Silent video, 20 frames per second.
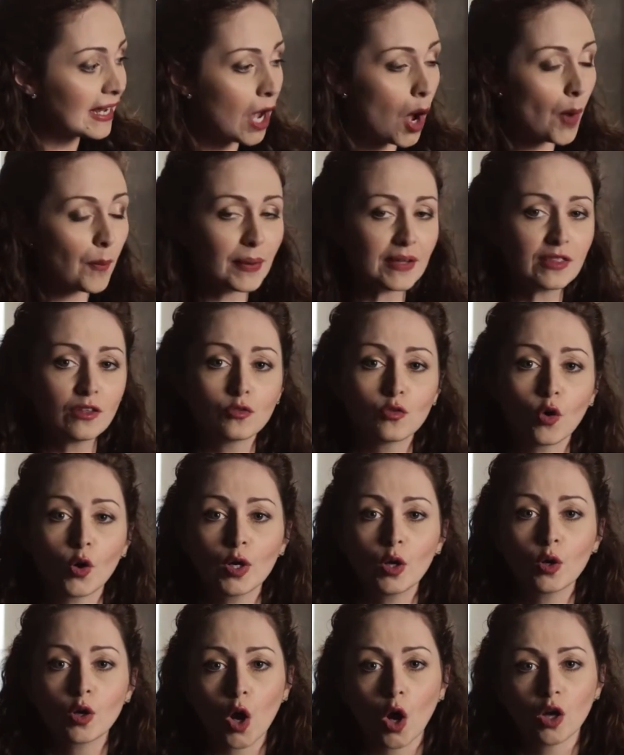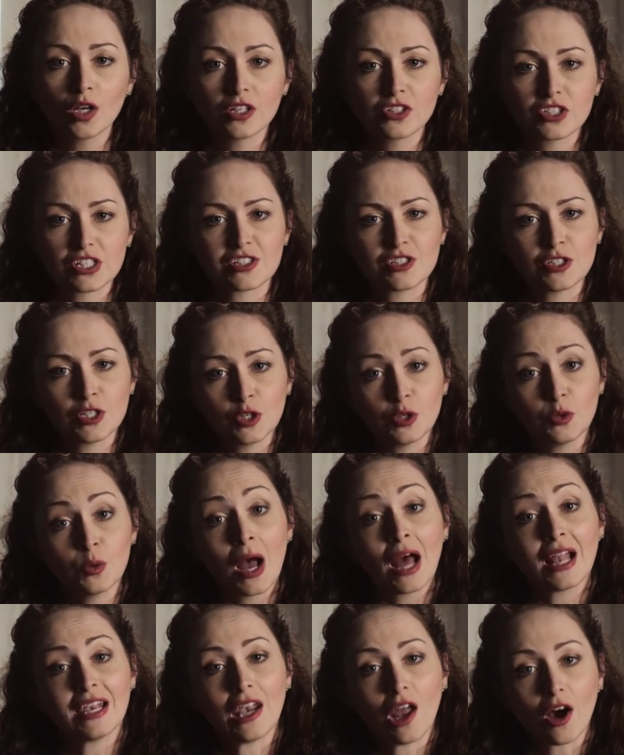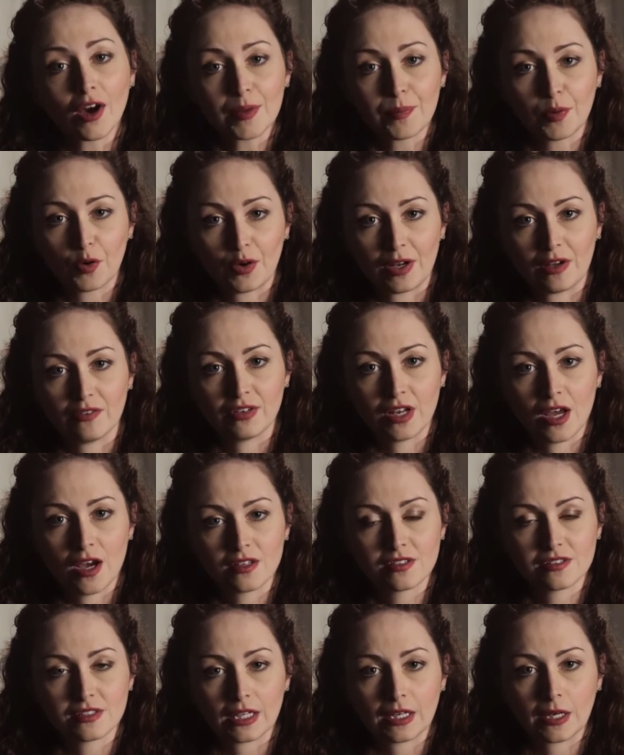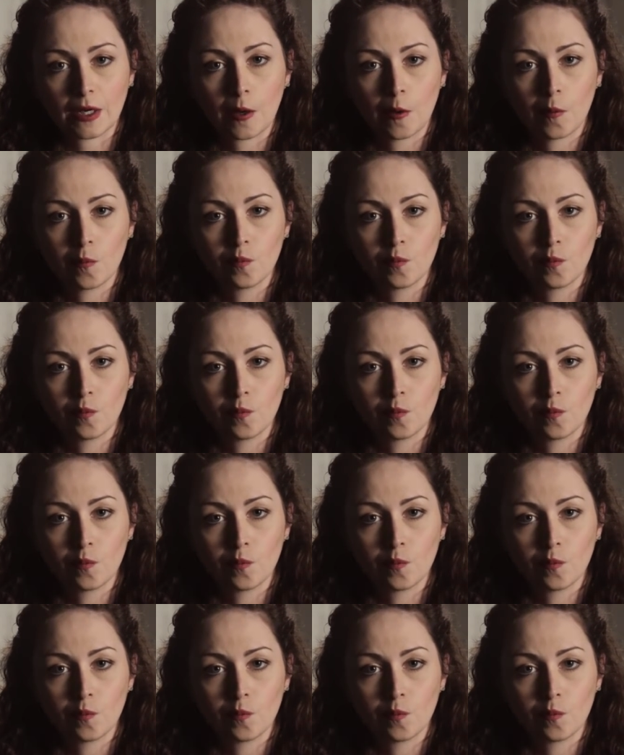up in the Royal College's new Library of Nursing.